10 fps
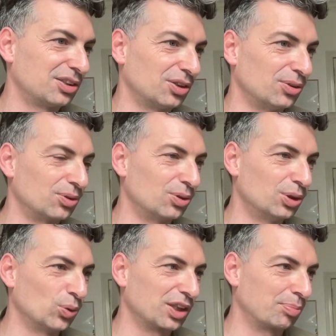So cool
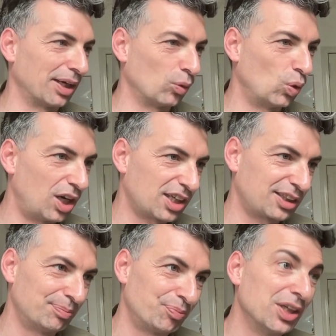work by
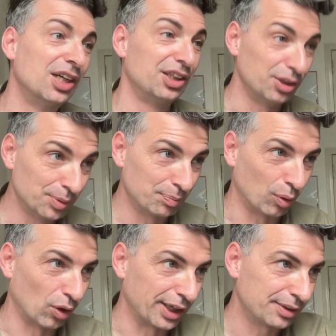Wok. Human
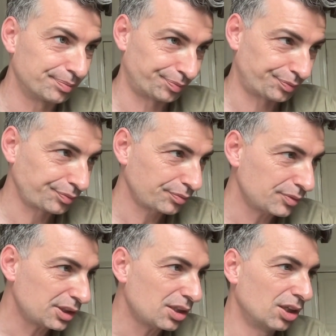Boy.
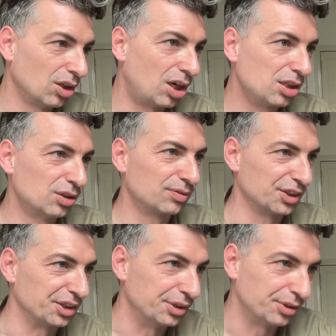Long
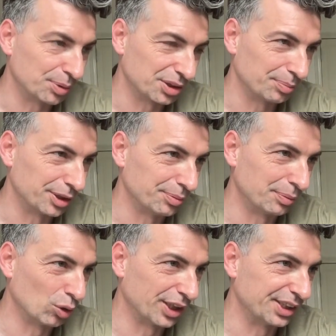overdue to put some Human
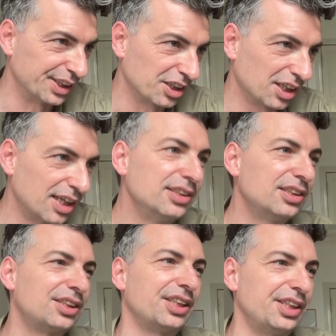Boy in here.
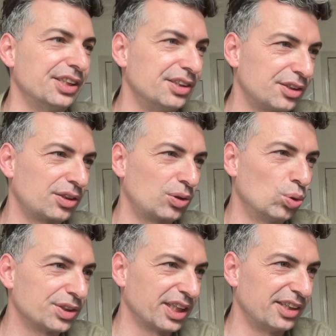Unseeing,
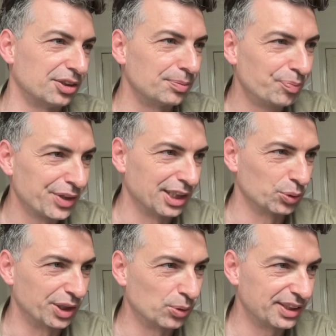cool title. As
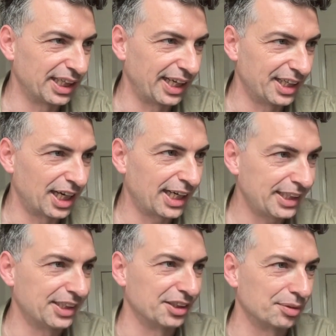we go into A I
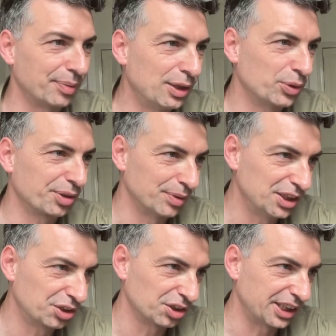here, made with
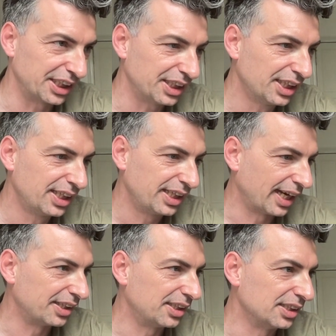Midjourney,
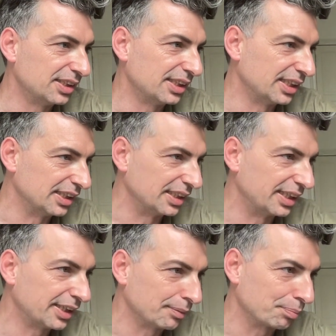edited in
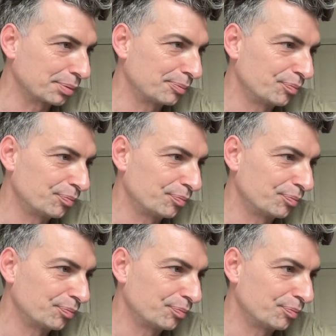GIMP.